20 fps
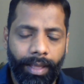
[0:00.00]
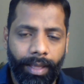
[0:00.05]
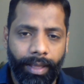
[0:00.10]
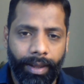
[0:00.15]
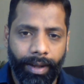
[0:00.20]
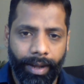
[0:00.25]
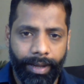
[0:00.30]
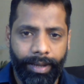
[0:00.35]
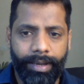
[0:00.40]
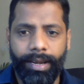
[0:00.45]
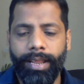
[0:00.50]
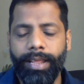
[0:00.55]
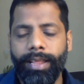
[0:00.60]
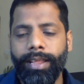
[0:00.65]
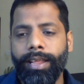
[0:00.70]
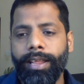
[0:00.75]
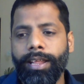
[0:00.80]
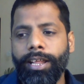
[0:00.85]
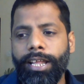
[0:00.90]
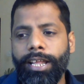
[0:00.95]
right?
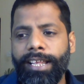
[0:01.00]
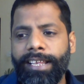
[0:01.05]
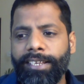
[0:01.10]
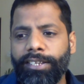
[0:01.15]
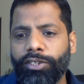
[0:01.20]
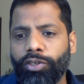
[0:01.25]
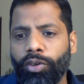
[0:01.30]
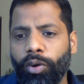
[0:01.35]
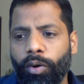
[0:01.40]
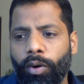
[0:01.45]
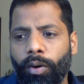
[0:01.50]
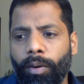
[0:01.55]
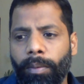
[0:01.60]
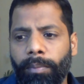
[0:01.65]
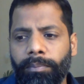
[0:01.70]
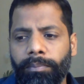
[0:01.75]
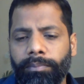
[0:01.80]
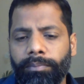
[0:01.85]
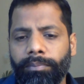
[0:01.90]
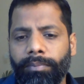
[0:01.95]
So
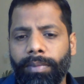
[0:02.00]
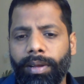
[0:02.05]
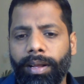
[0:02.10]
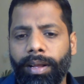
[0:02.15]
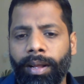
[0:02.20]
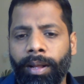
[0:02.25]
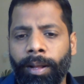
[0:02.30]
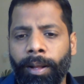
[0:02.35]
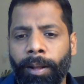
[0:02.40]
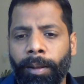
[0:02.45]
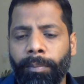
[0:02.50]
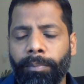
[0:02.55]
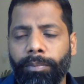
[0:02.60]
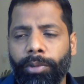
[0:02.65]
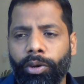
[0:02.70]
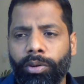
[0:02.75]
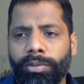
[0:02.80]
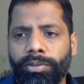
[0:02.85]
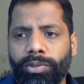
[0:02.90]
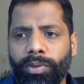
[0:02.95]

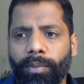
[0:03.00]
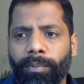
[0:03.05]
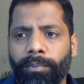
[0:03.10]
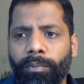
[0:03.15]
so